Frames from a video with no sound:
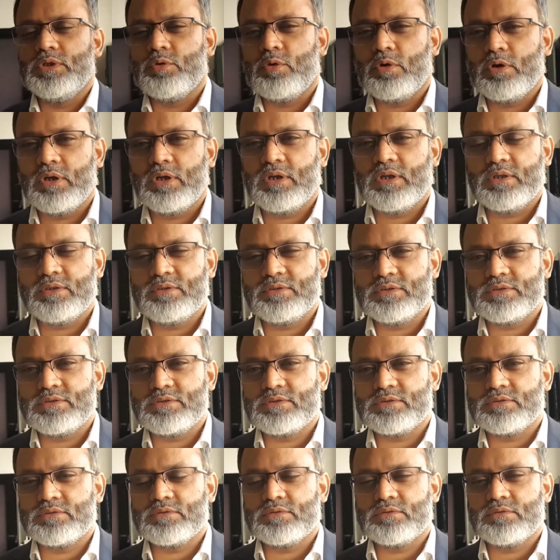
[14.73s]

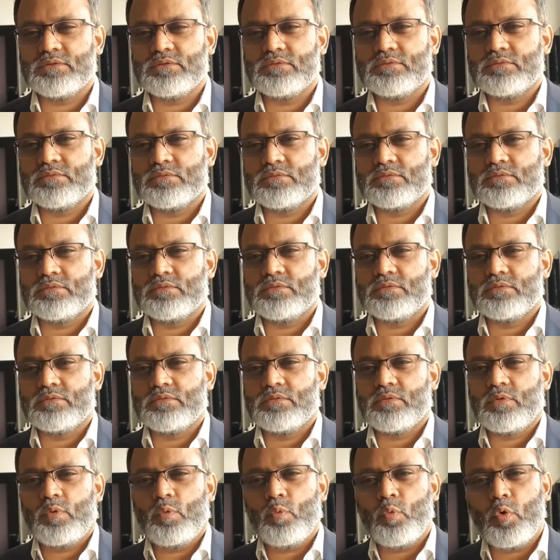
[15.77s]
organization?
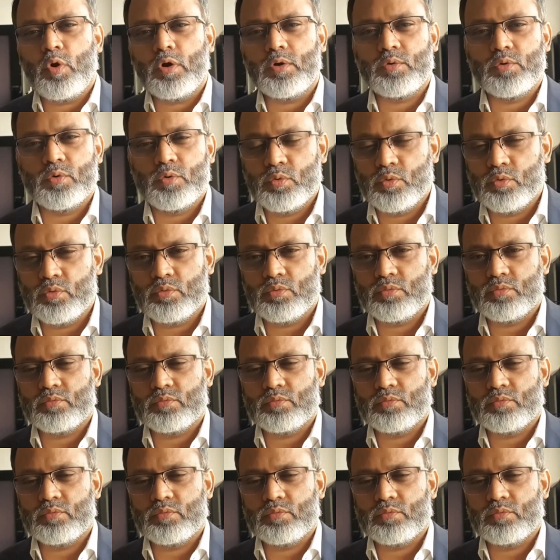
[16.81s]
What to do?